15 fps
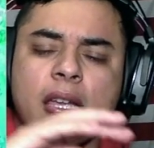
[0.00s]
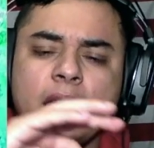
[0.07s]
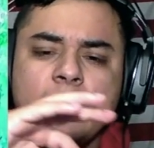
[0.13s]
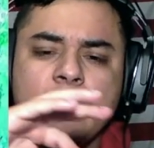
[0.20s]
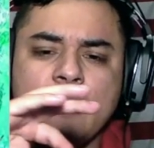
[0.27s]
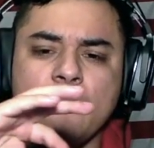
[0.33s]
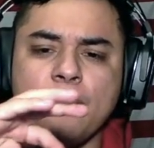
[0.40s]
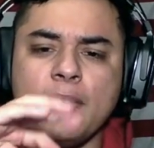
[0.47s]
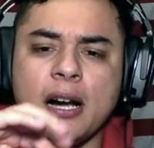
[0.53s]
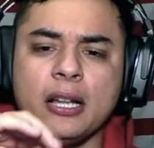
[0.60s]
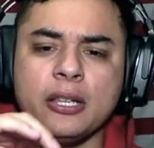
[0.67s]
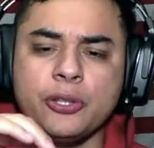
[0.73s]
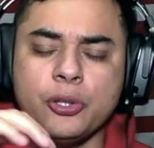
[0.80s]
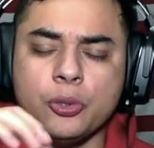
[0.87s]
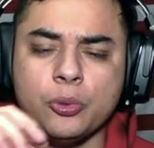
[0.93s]
And
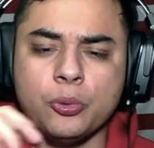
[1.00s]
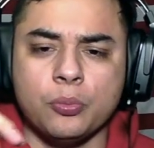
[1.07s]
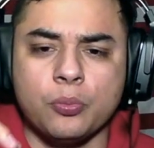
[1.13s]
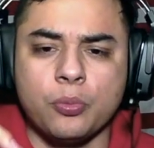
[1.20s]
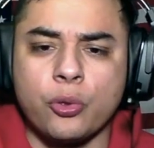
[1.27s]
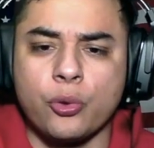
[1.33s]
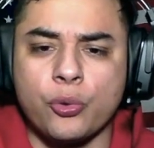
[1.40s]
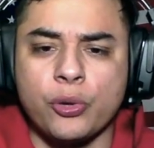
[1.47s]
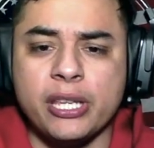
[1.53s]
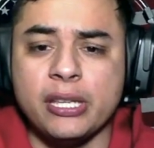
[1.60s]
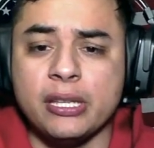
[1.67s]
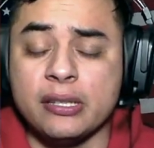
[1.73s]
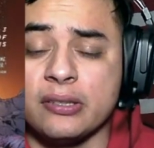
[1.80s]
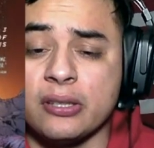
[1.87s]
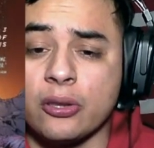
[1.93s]
Volume 3
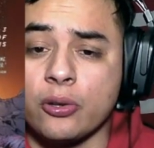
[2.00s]
is The